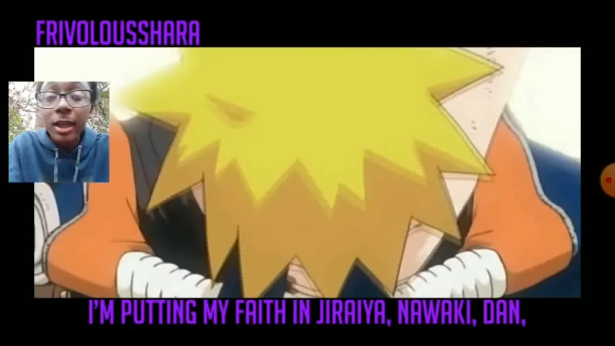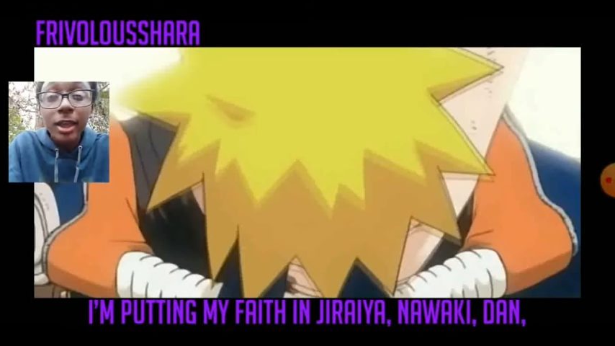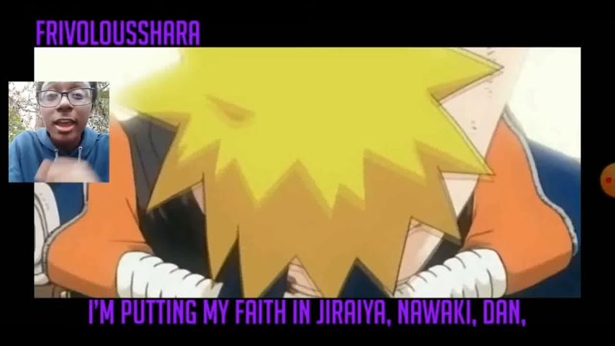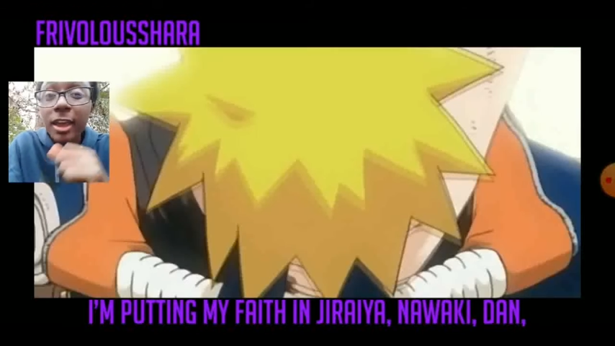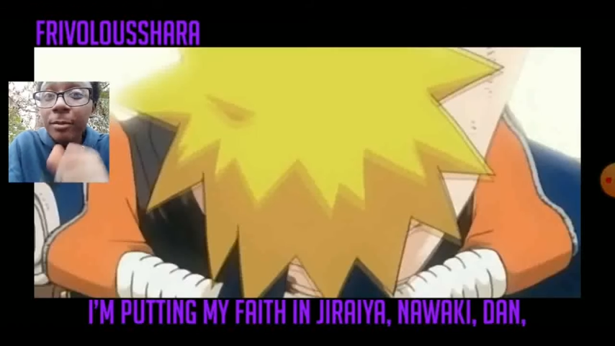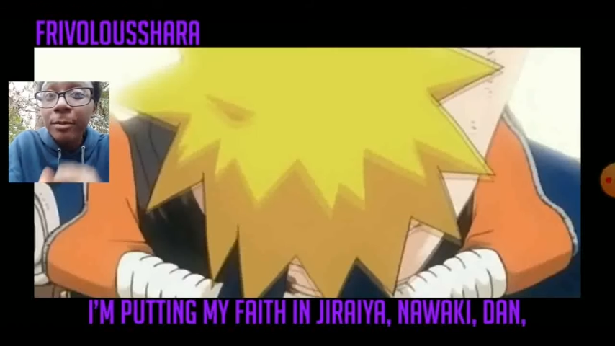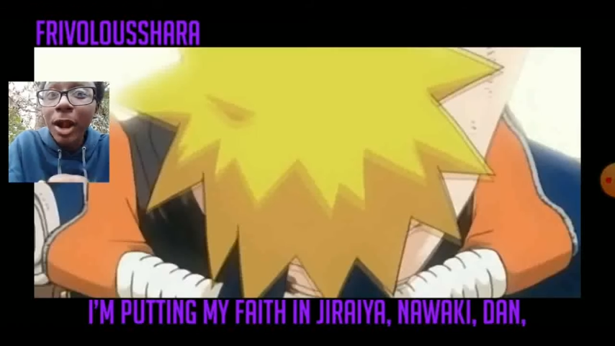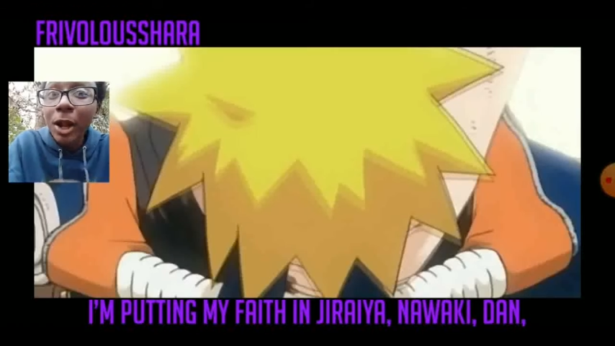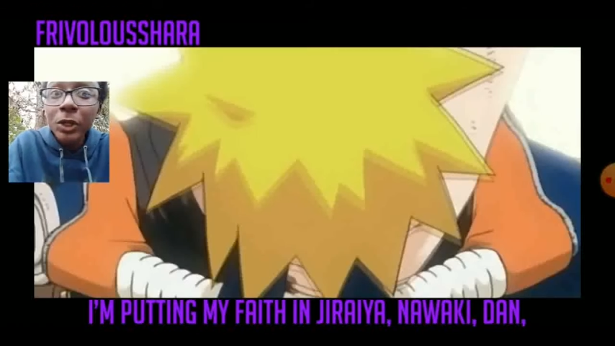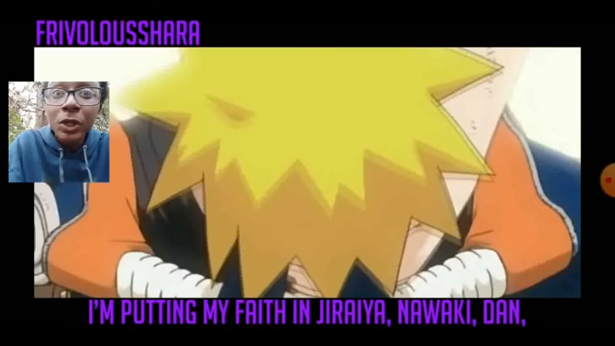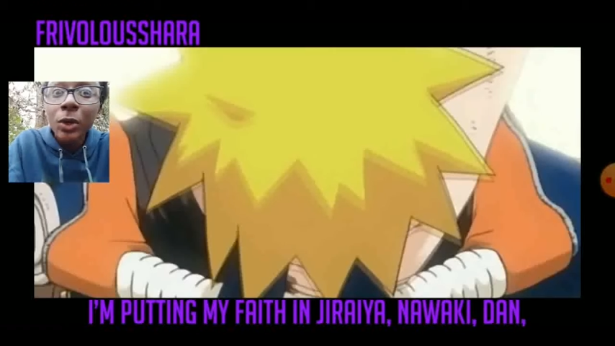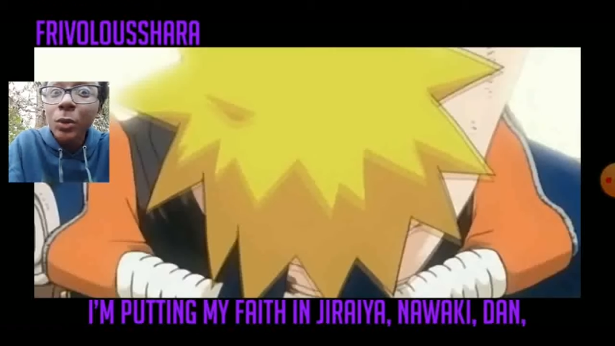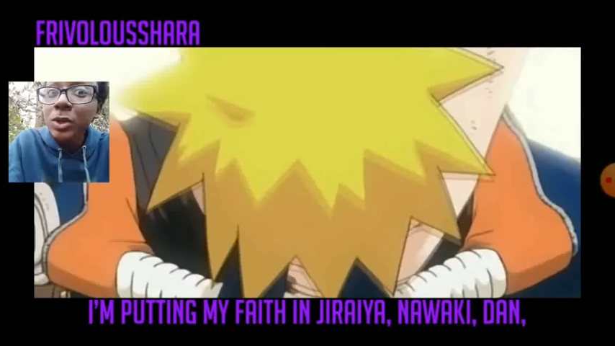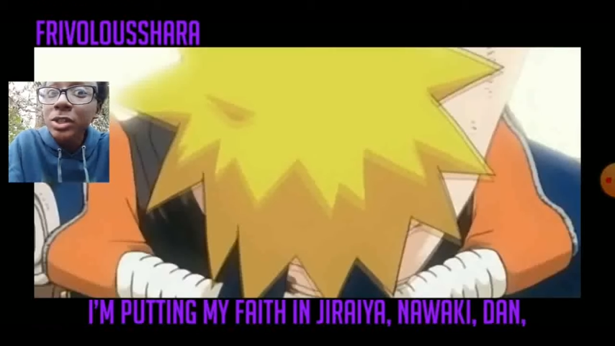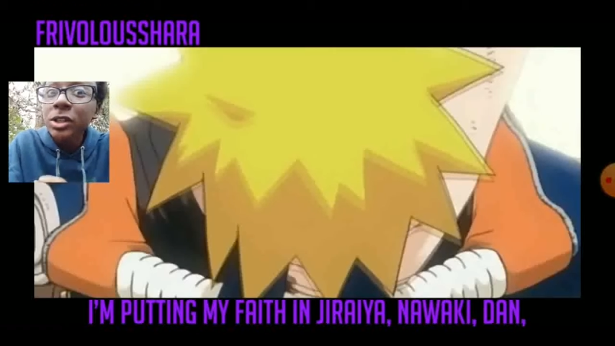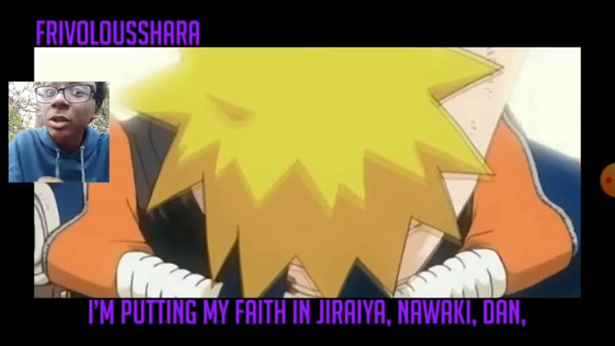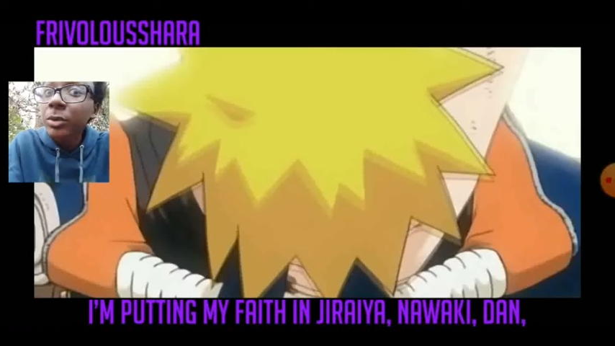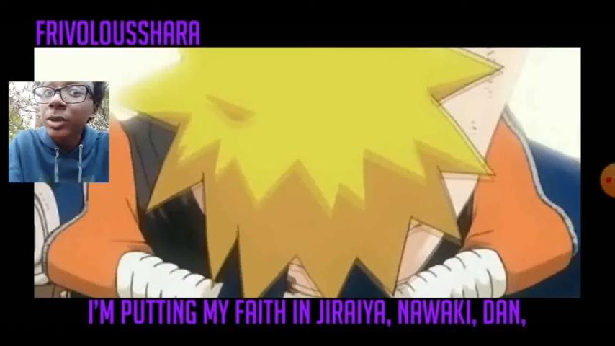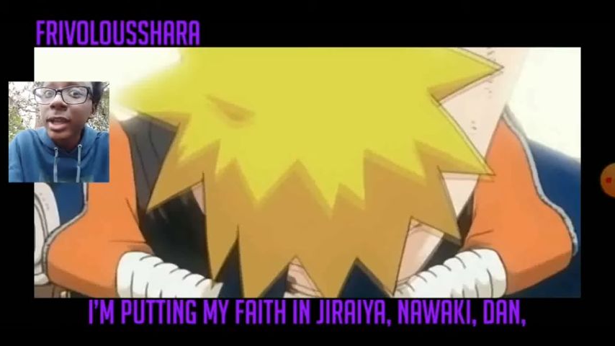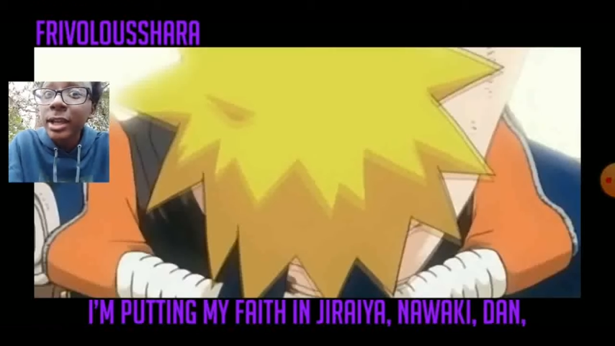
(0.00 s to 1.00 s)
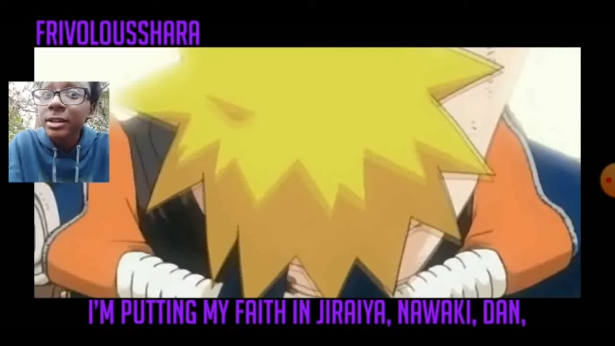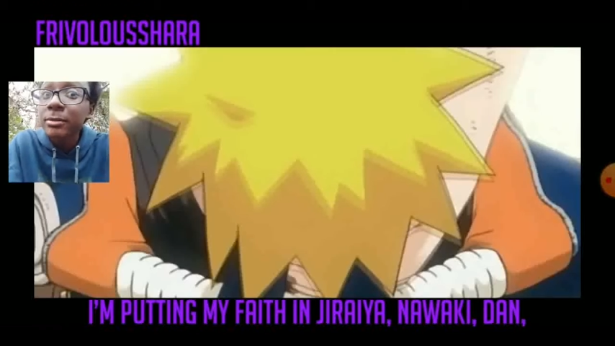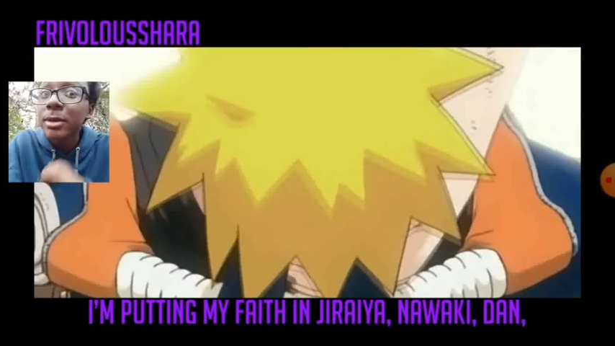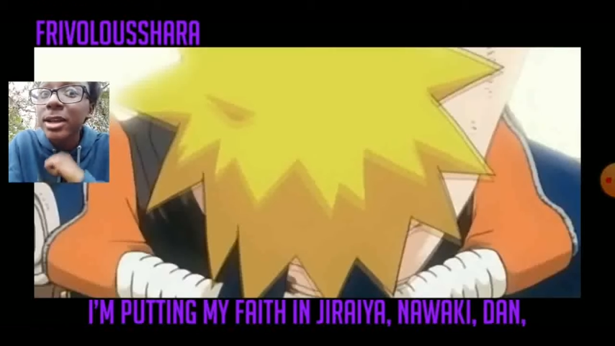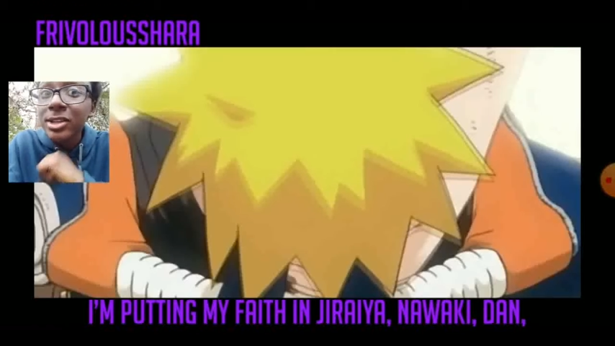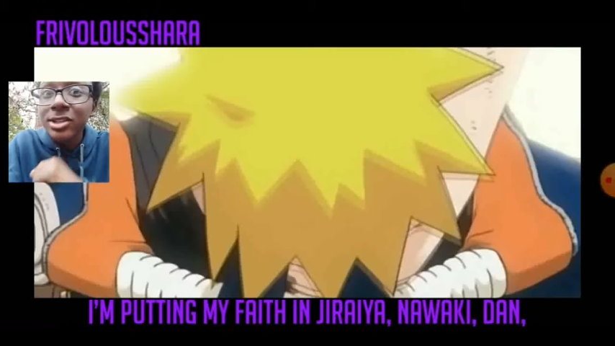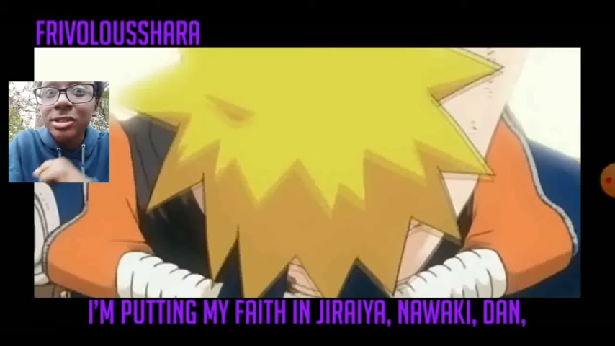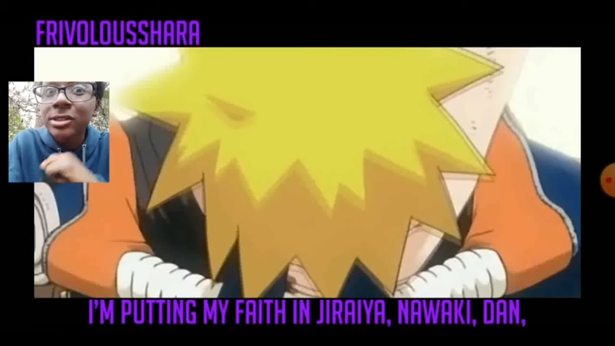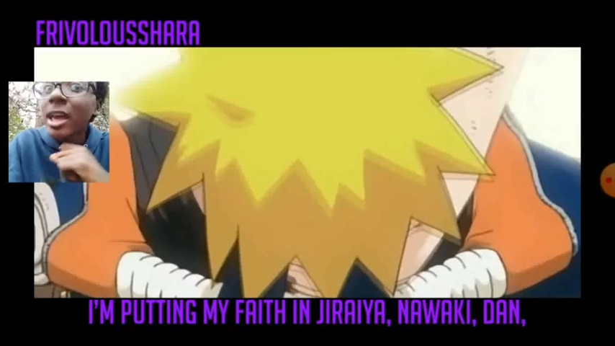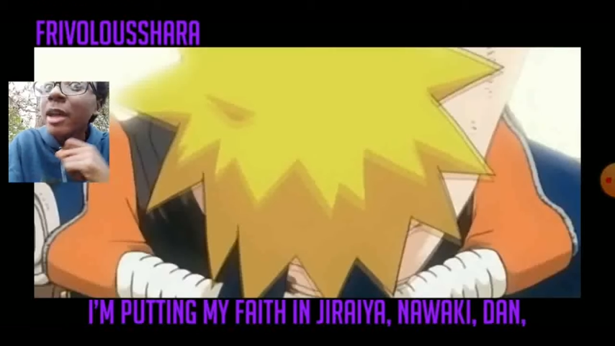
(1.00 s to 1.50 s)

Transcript: If Madara wasn't a reanimation,